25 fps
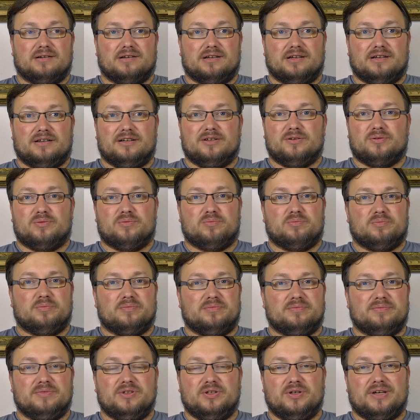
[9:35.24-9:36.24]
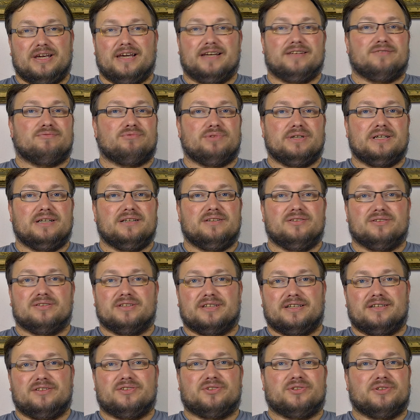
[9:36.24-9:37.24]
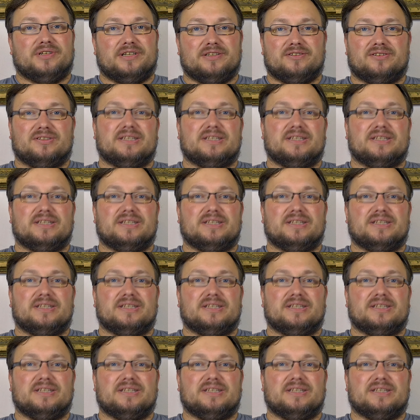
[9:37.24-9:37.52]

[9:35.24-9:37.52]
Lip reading: you know, you can read on the internet,